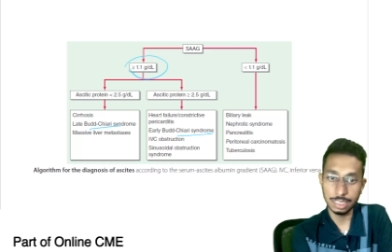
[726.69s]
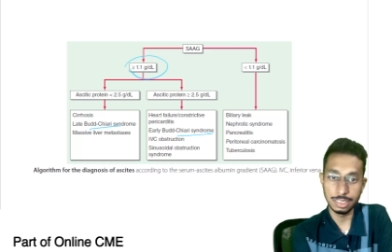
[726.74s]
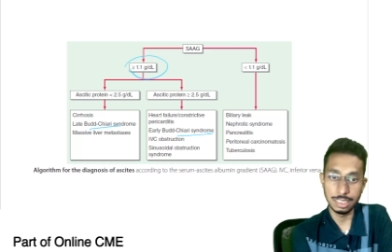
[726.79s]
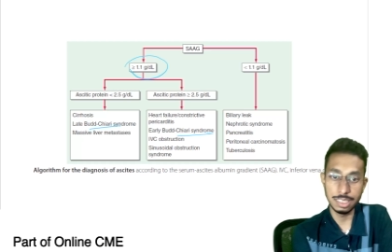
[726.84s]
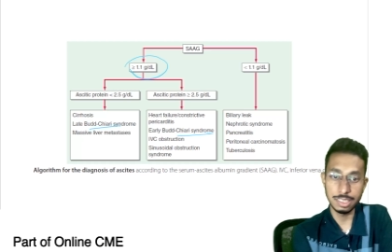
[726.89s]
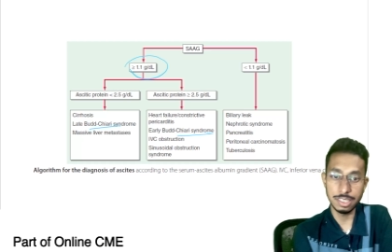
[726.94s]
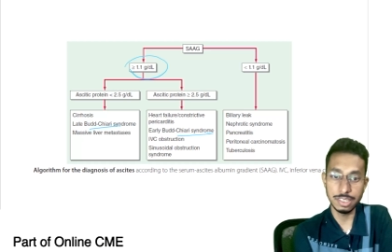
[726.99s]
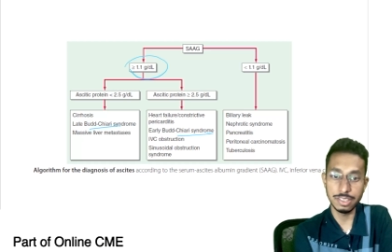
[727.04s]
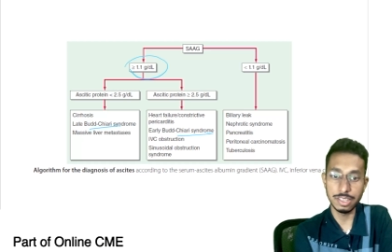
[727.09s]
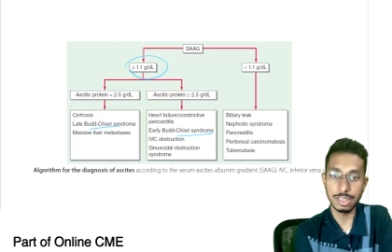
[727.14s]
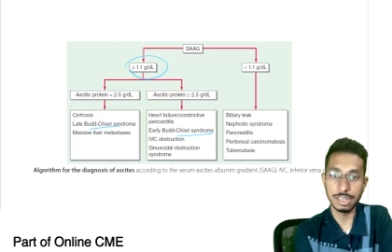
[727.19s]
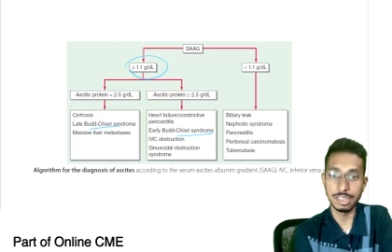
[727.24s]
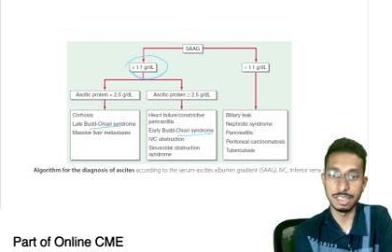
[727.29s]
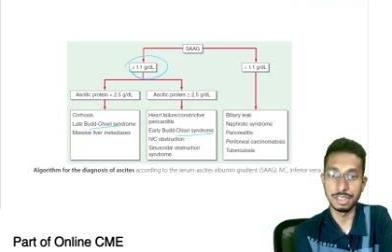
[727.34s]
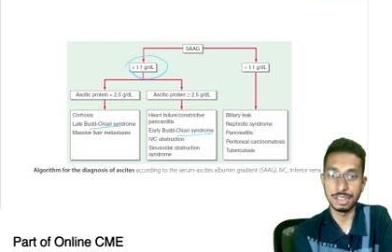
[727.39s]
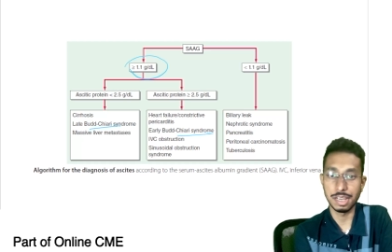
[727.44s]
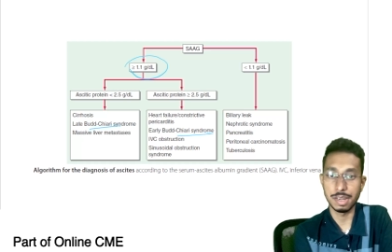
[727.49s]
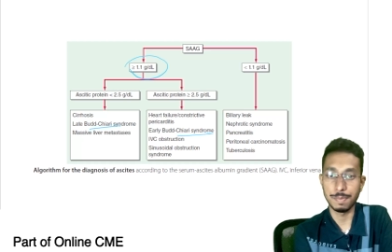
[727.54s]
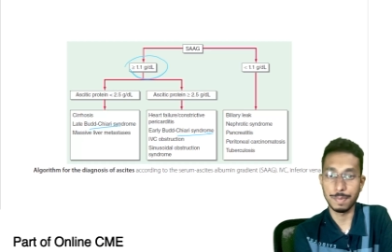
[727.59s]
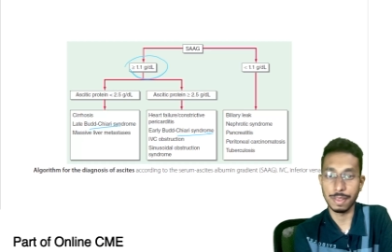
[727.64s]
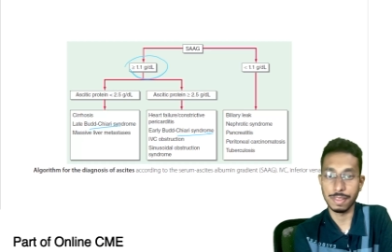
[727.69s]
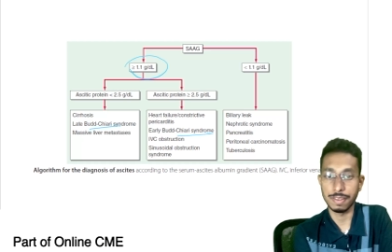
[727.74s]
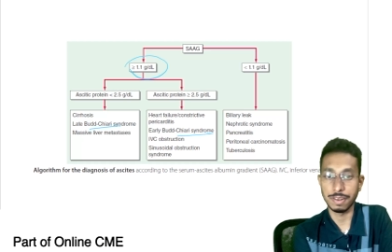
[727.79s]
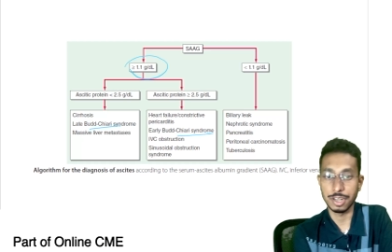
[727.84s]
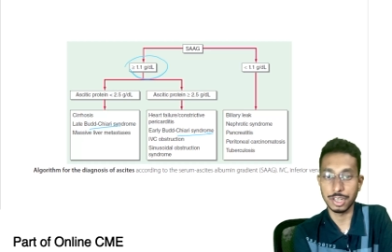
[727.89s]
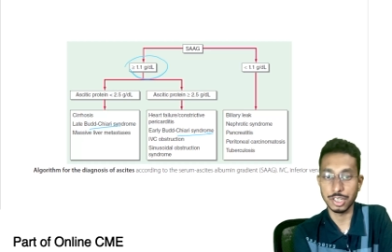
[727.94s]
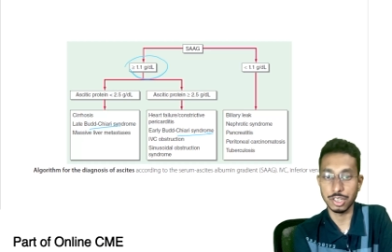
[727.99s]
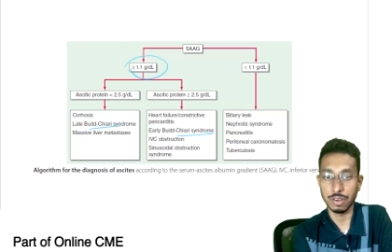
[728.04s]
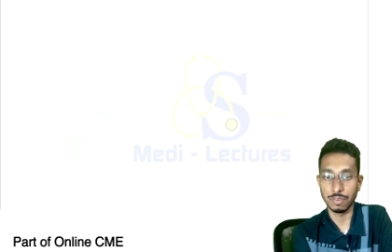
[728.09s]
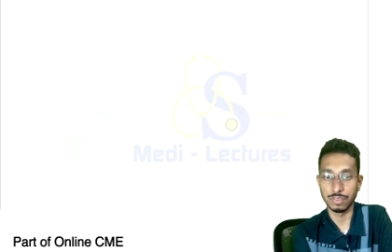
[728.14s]
this is the clinical
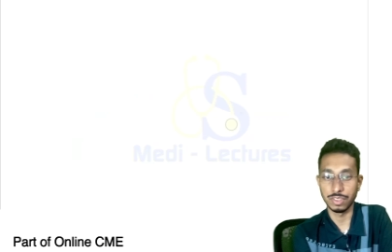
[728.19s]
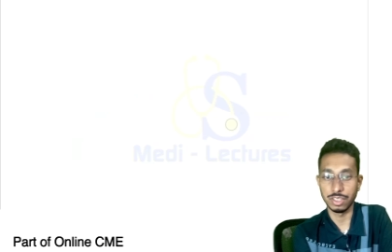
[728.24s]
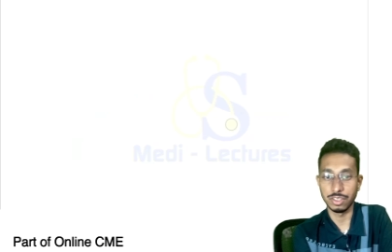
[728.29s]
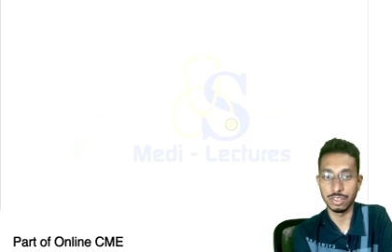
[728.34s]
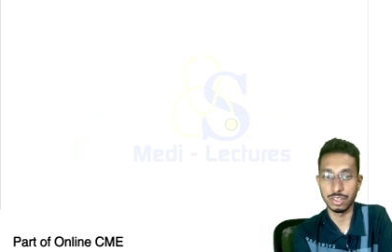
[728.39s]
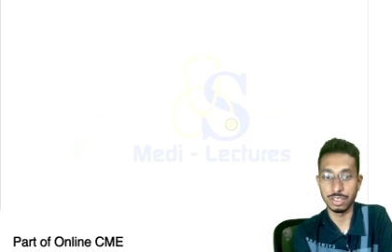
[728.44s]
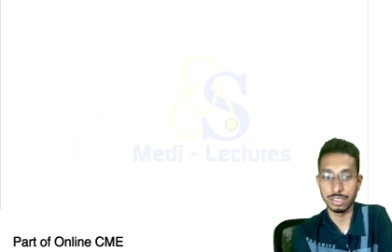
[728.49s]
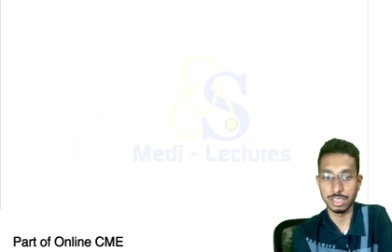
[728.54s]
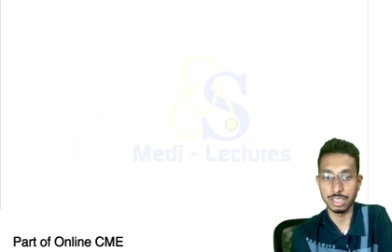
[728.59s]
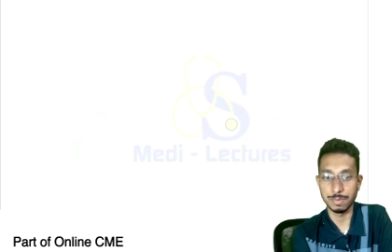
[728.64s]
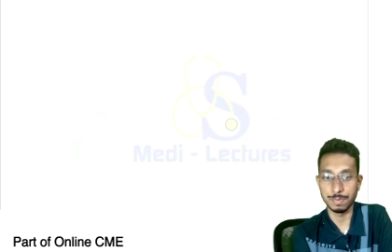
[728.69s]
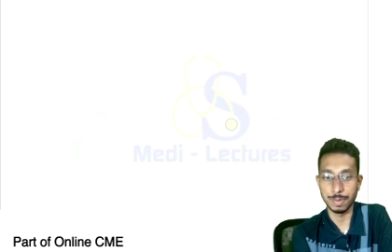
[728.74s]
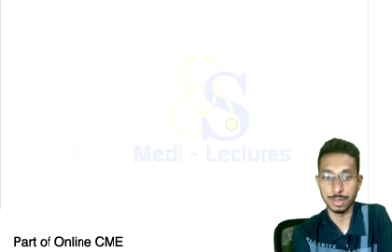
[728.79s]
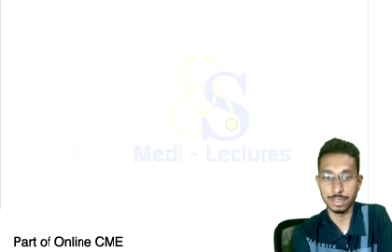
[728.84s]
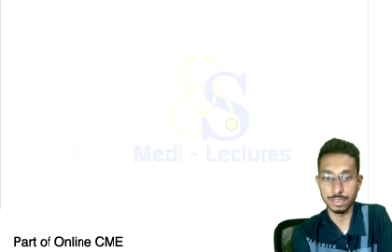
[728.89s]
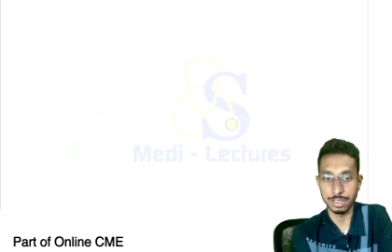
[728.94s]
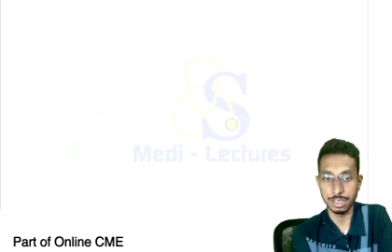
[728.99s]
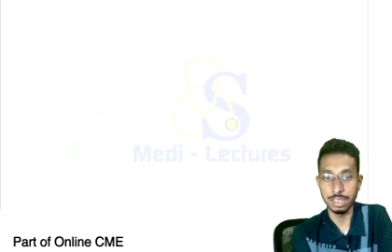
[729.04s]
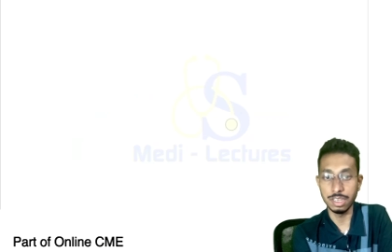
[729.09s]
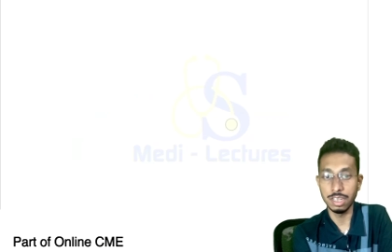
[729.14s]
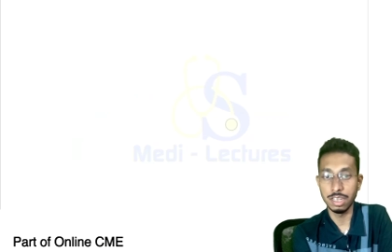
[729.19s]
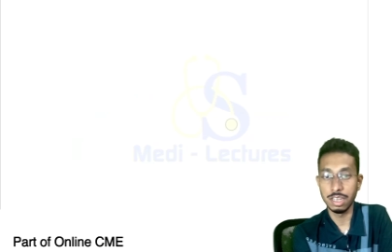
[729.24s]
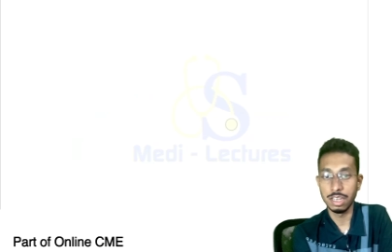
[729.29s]
presentation of this disease per se.